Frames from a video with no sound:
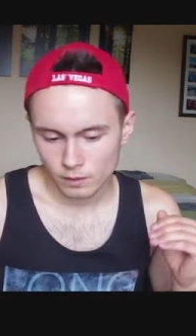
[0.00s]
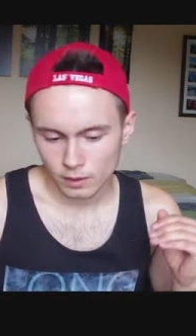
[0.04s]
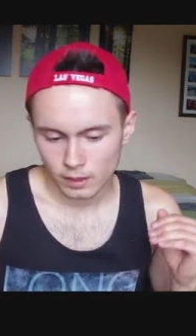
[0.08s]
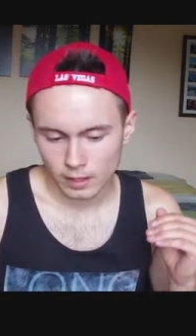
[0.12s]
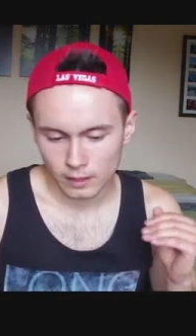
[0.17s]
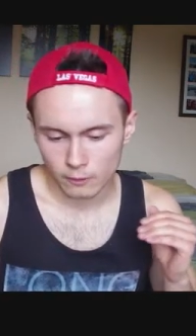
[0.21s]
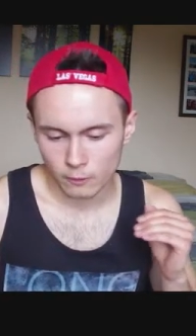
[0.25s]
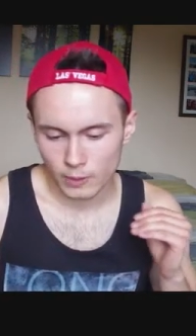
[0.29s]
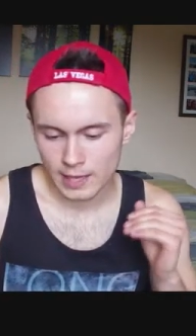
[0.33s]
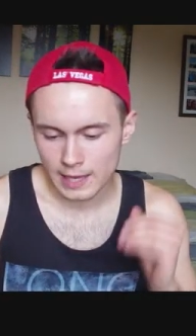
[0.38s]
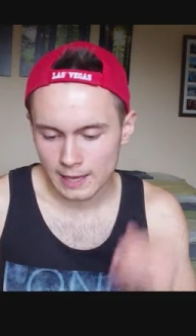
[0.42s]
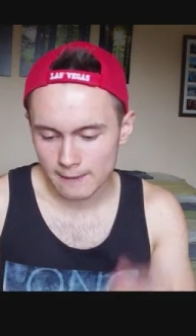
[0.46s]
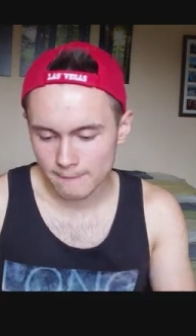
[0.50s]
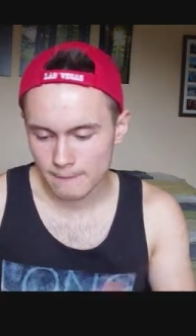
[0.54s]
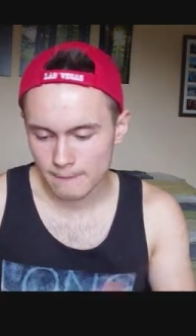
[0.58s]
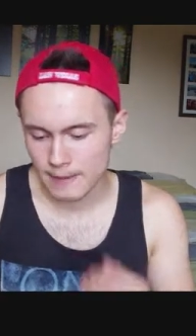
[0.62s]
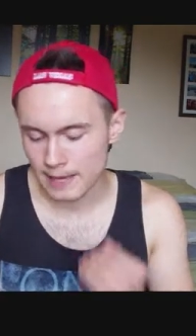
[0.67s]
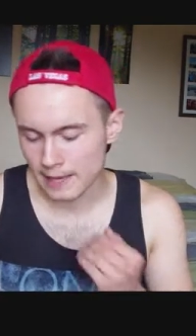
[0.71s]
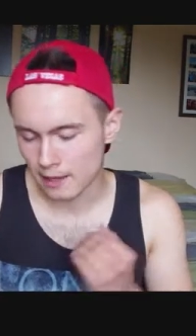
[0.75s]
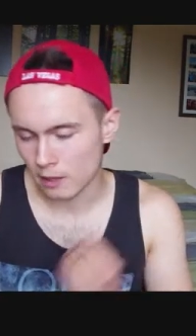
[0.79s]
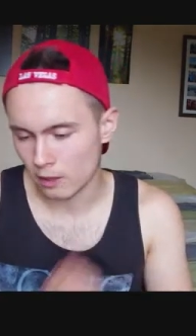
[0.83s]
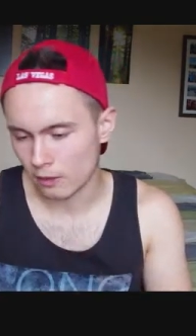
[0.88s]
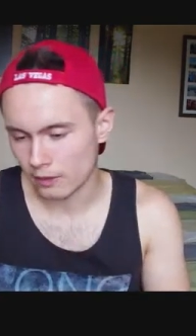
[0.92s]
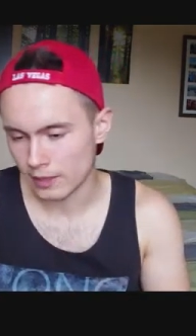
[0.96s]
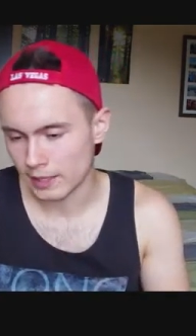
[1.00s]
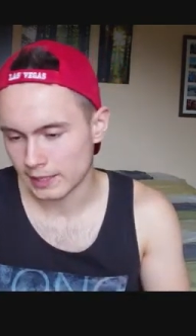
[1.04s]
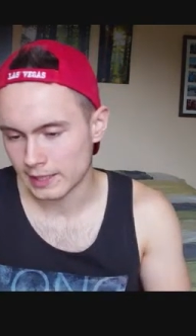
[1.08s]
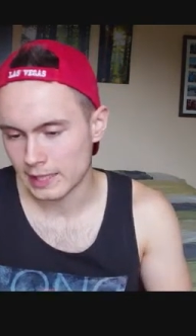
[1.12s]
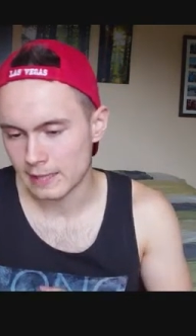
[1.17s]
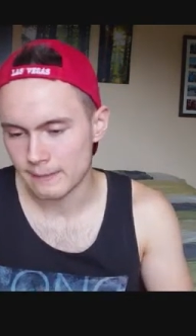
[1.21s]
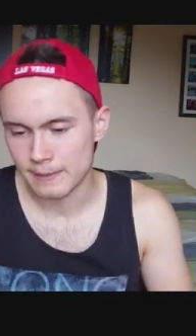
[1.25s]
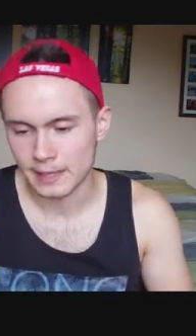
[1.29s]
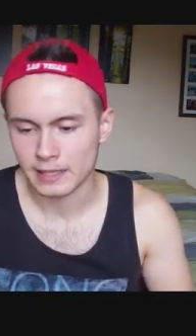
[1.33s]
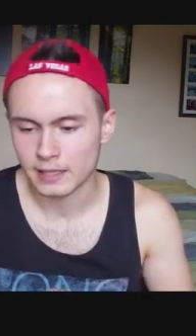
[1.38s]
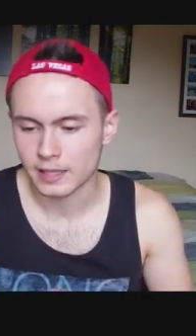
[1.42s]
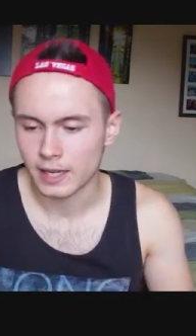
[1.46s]
if we keep being on this,
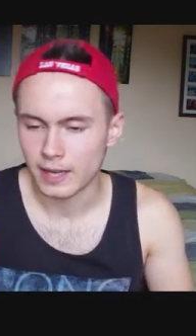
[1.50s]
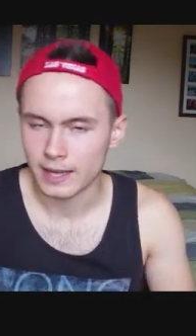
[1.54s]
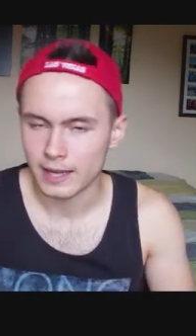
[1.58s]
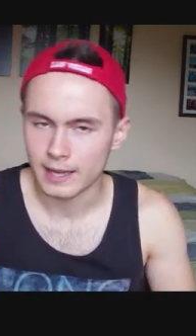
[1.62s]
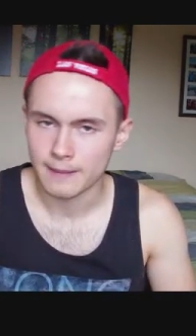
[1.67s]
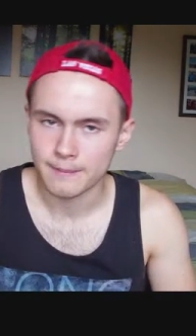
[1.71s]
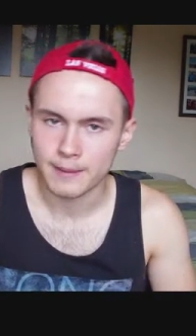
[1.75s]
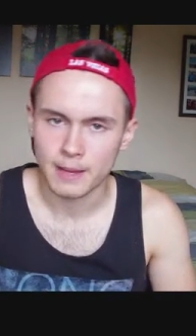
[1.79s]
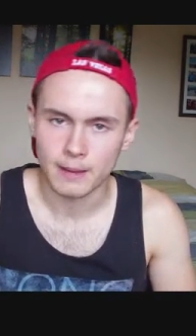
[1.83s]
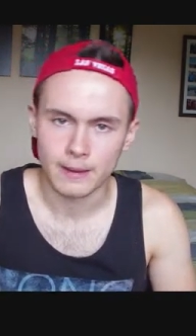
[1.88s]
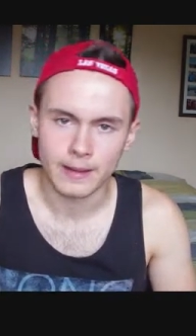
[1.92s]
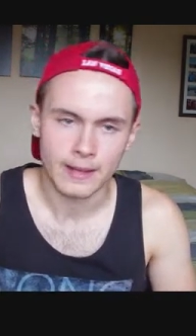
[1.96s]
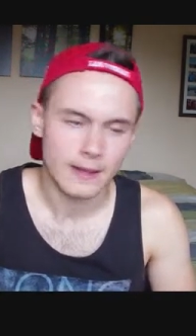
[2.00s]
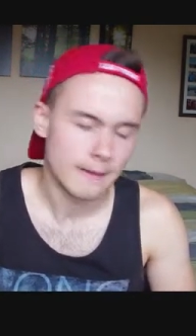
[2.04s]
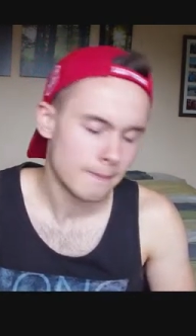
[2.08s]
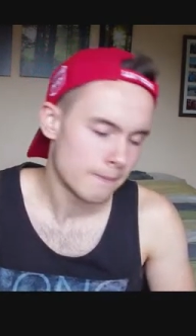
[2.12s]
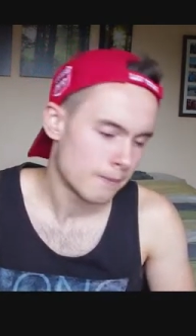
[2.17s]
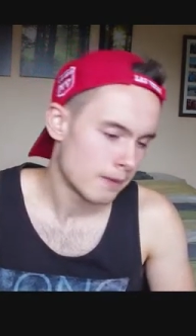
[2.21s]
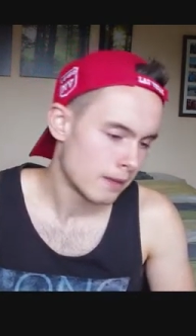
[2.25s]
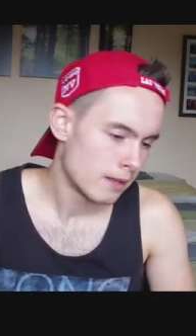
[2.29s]
keep being tight about it,